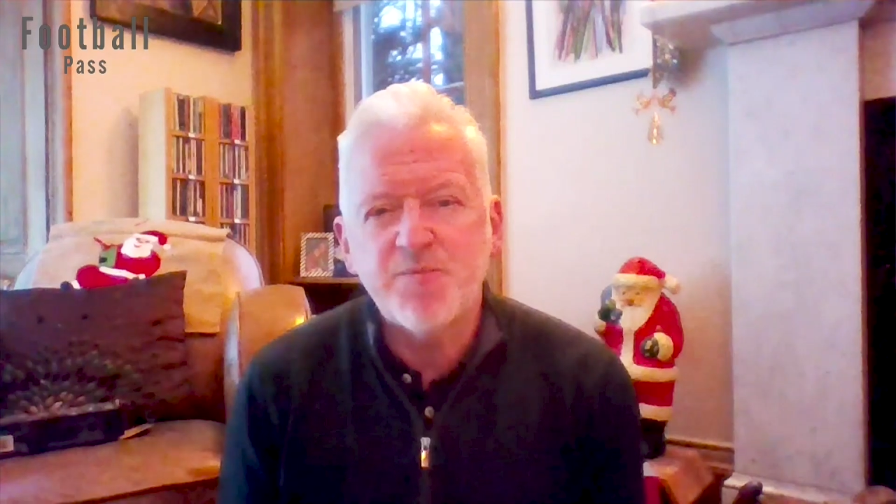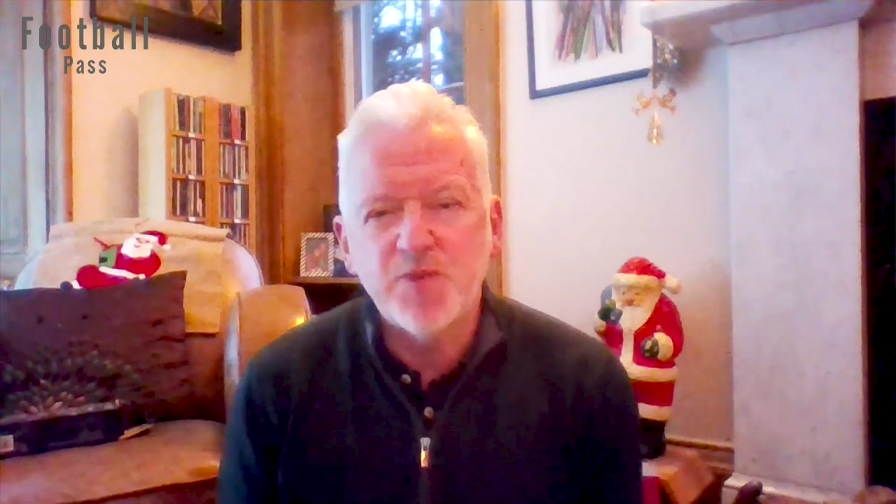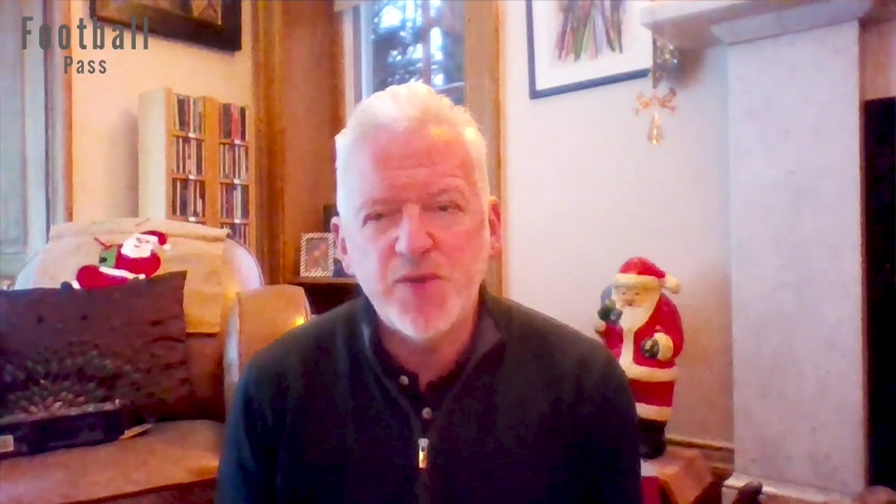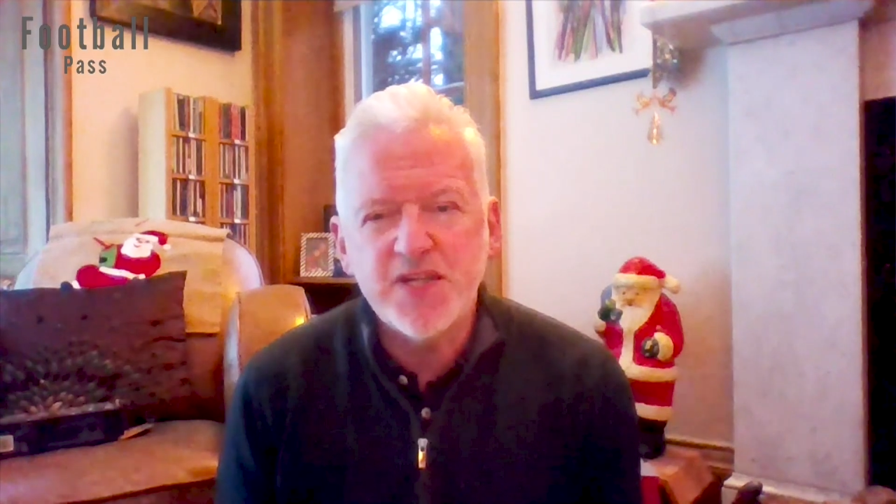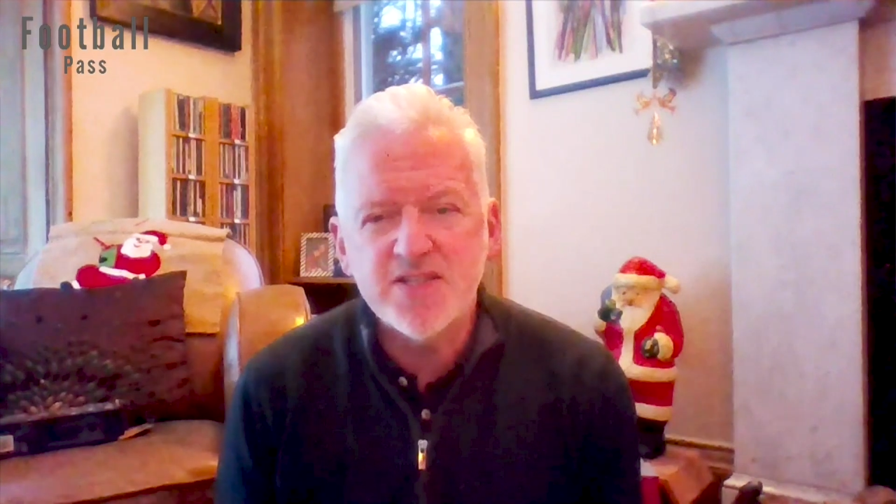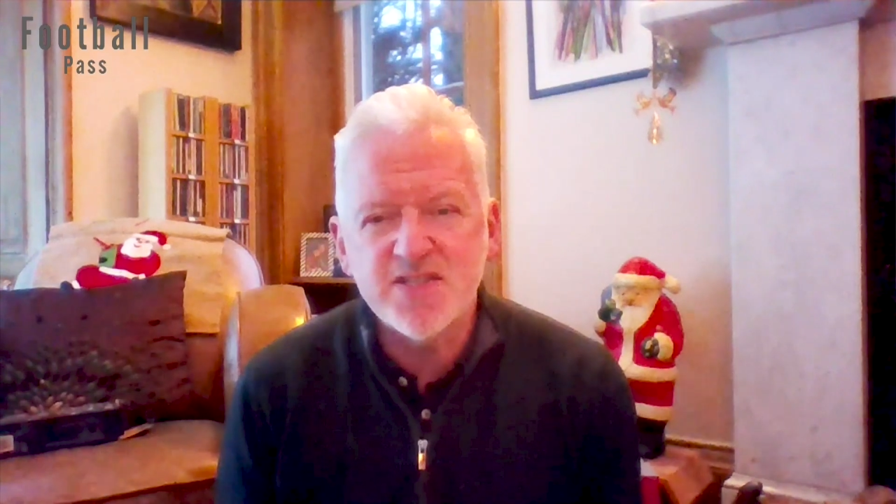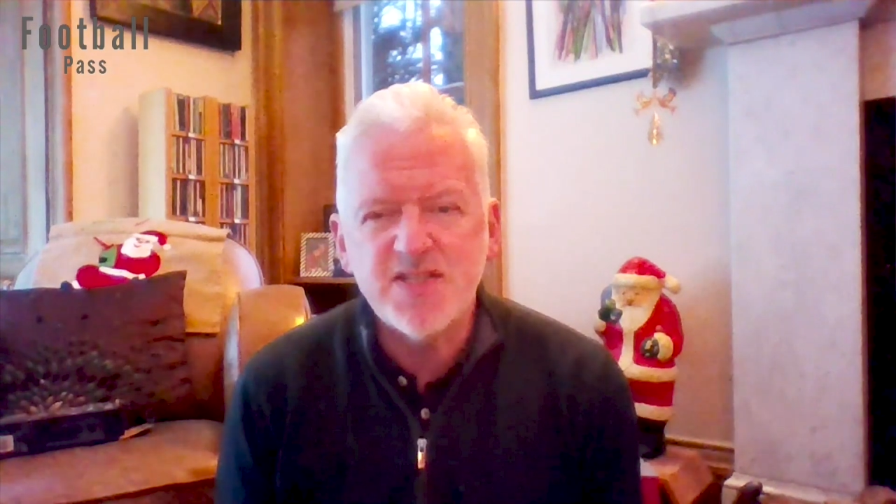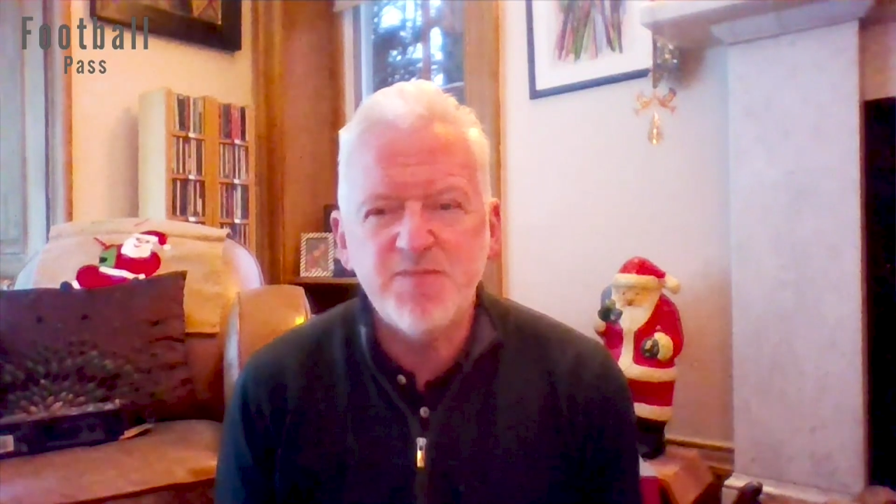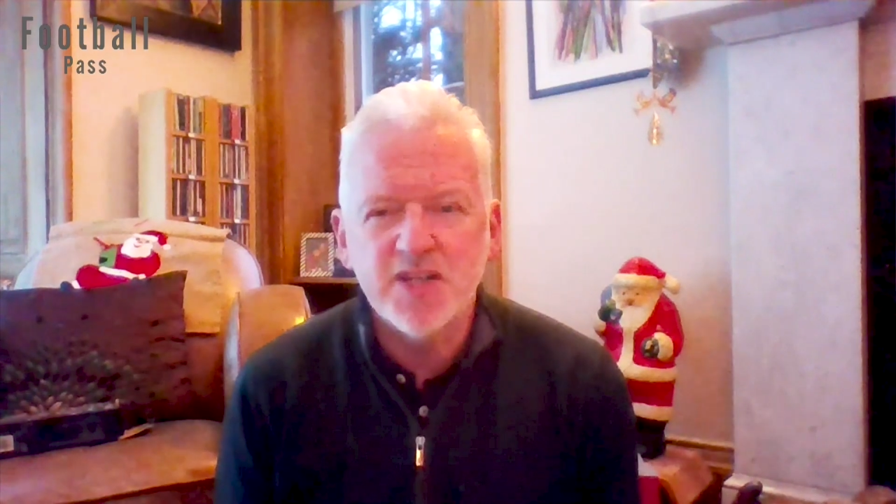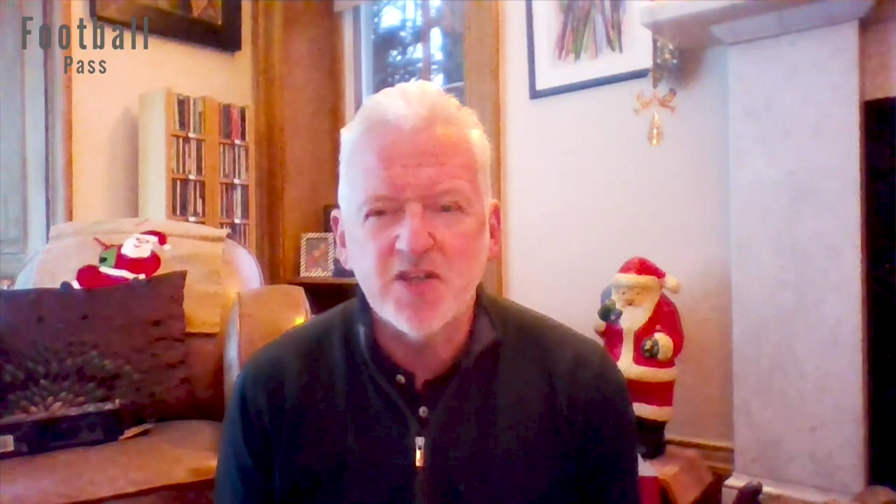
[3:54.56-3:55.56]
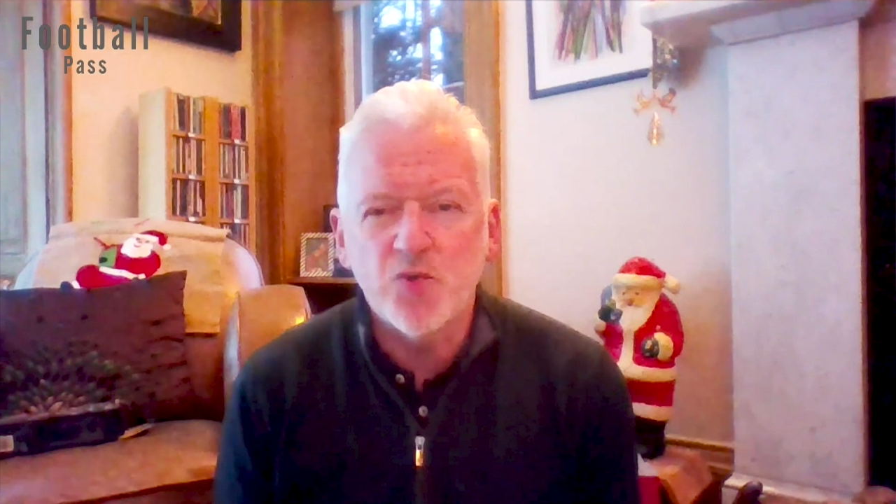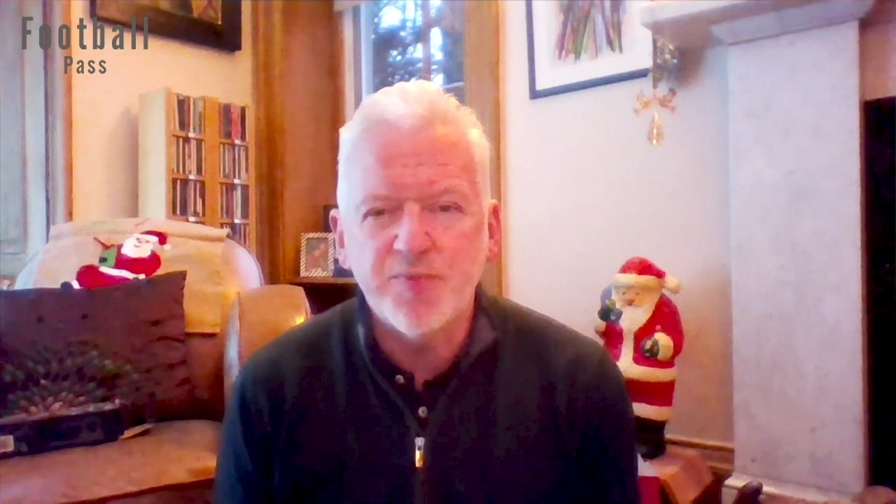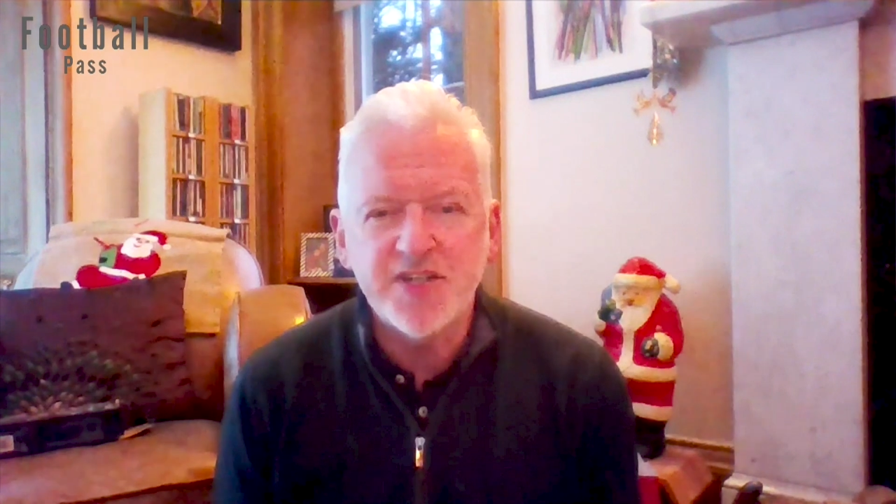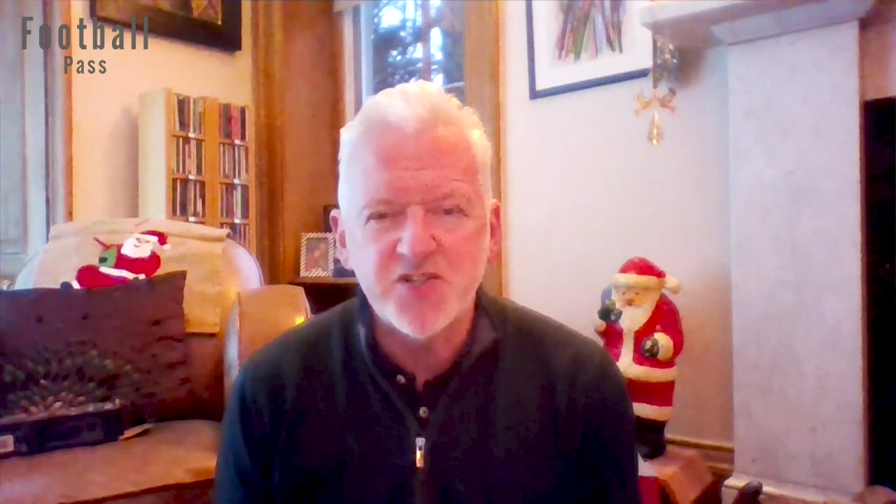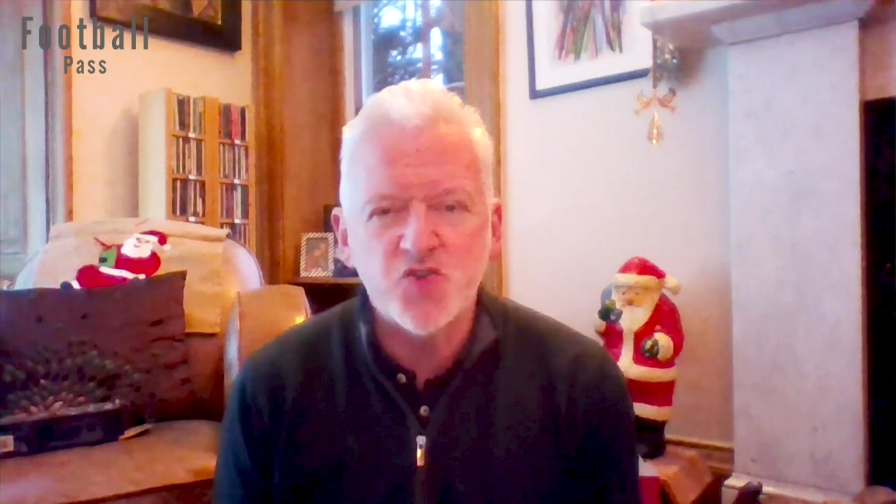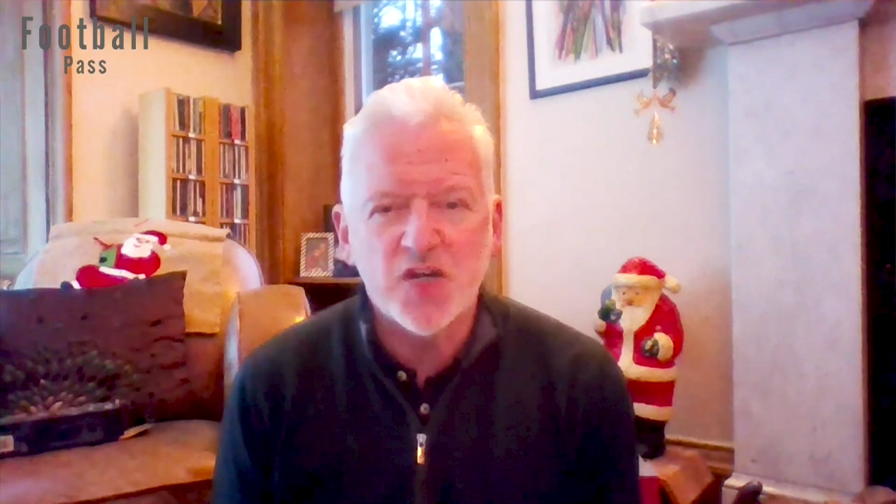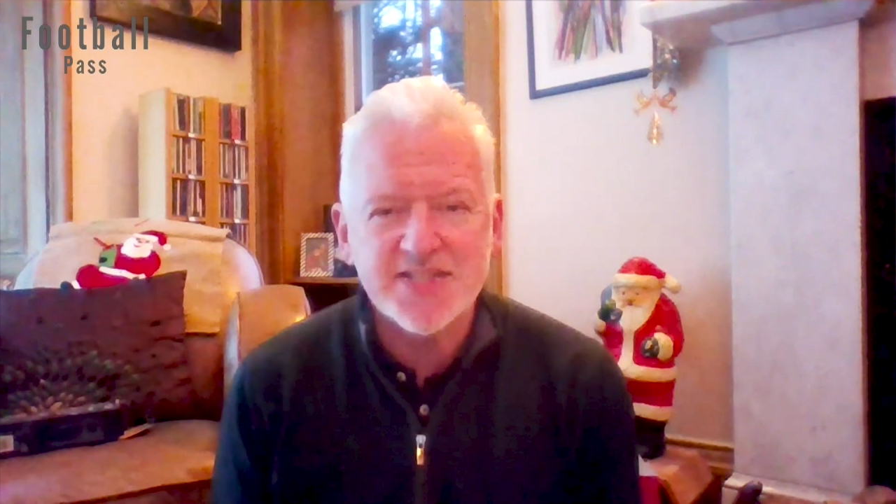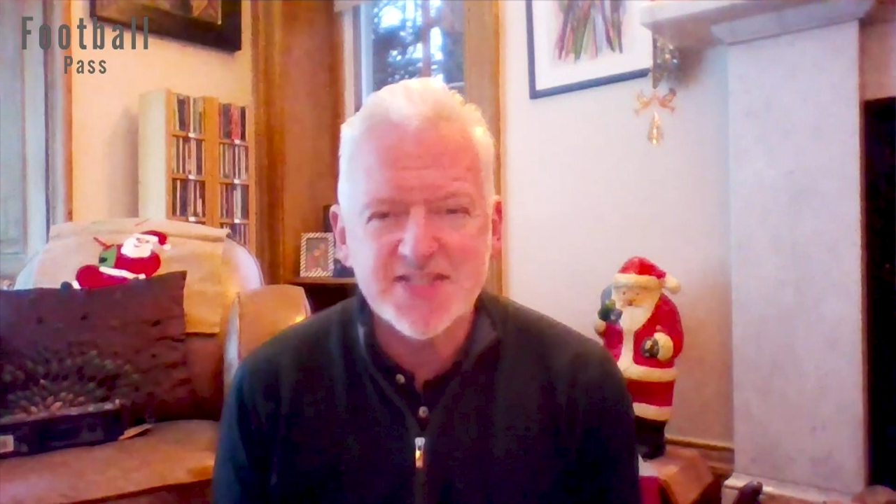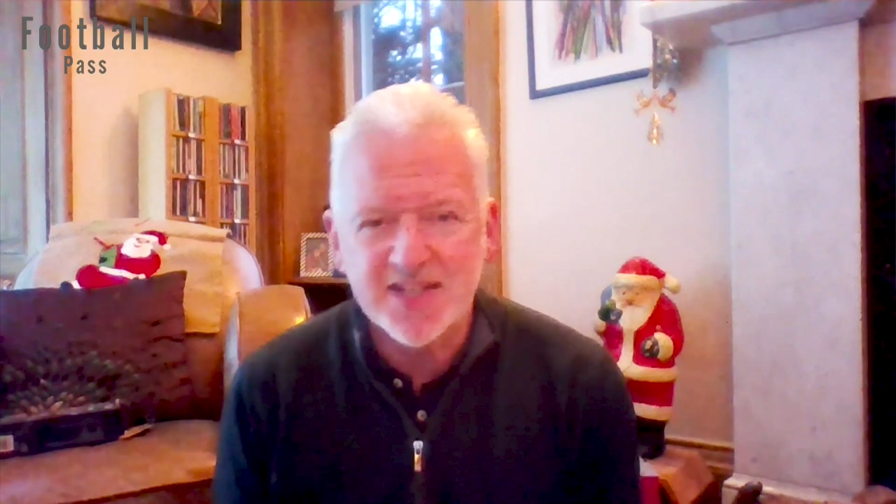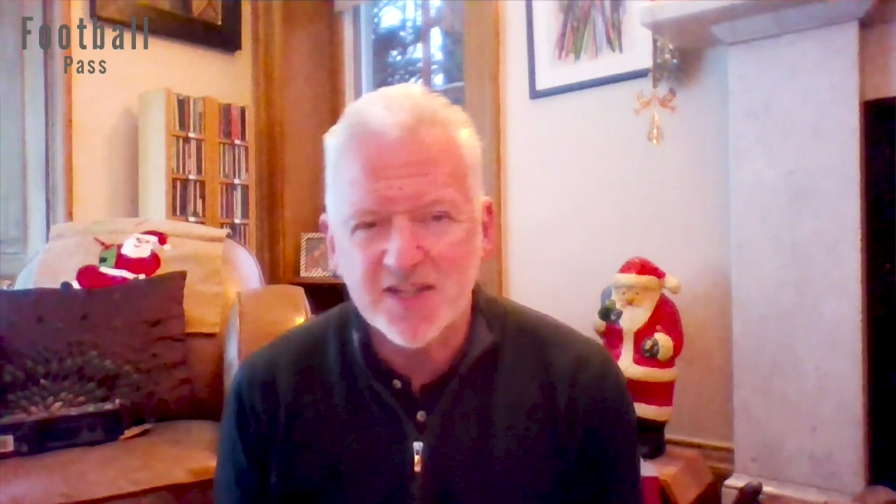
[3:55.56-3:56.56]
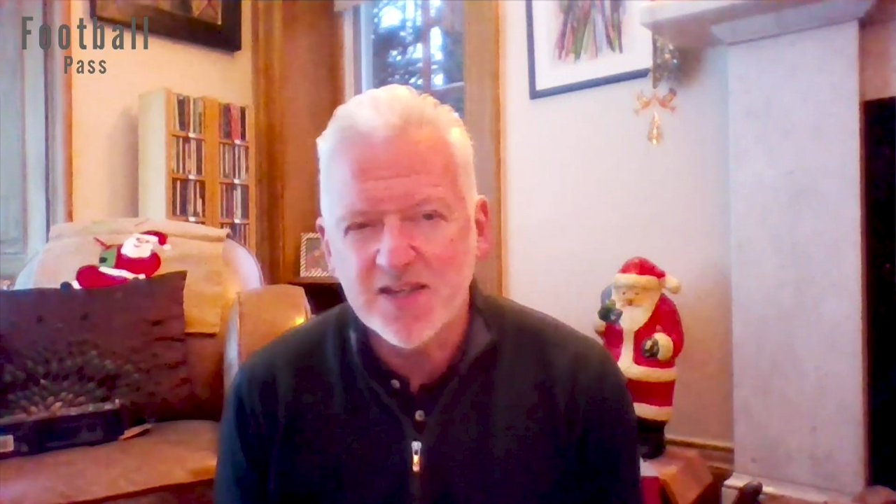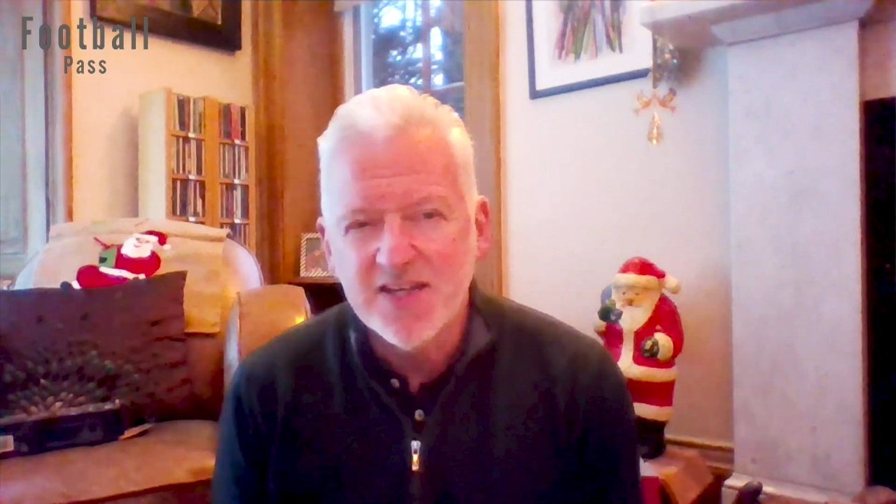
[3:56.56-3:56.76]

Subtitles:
couple of weeks has seemed a little bit drastic.